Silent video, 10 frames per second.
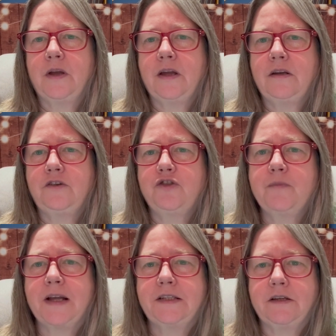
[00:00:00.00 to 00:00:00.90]
in a
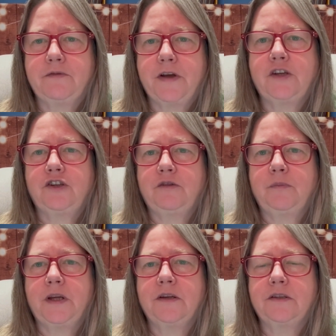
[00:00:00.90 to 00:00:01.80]
dramatic fashion,
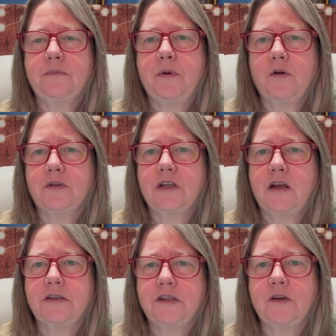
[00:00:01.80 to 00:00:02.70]
because the pots
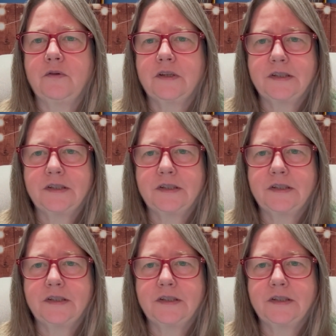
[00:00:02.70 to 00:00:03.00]
are so